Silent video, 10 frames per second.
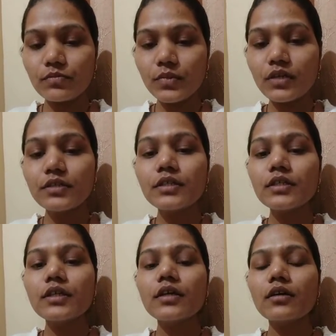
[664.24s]

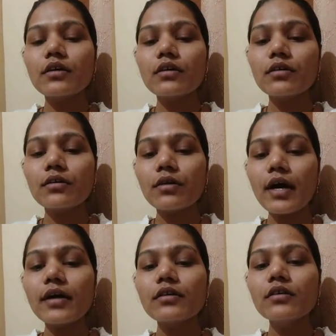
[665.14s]
country
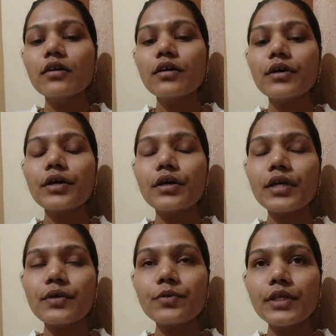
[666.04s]
are
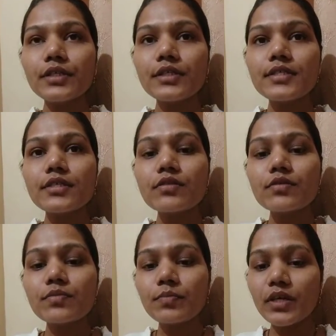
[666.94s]
regulate. It's
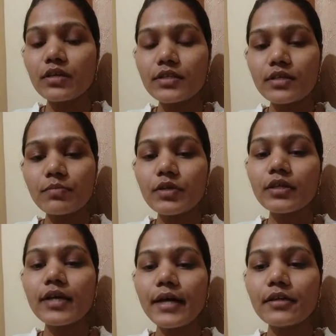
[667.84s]
a separate
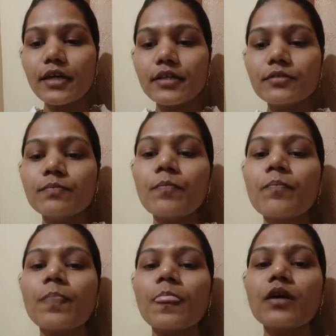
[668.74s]
guideline.
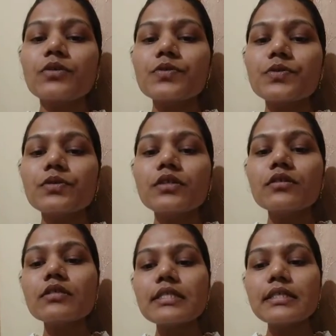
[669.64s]
So the
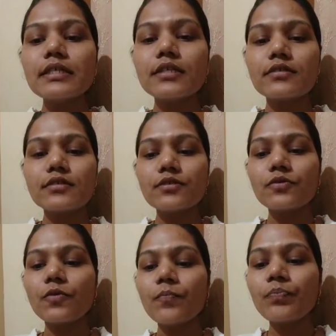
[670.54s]
CDSCO.
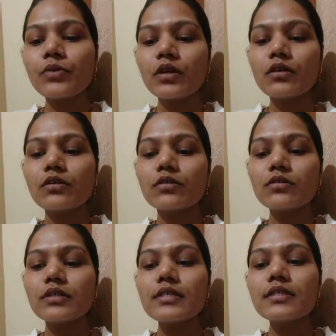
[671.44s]
The
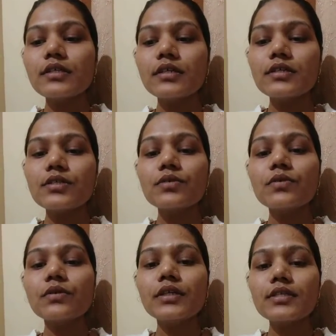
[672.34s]
CDSCO,
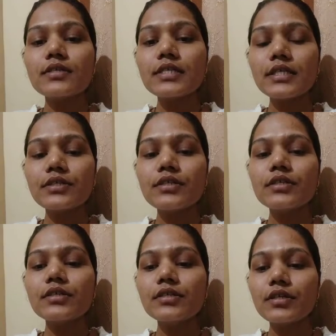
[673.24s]
it's a Central
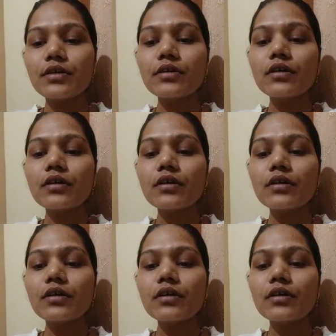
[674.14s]
Drug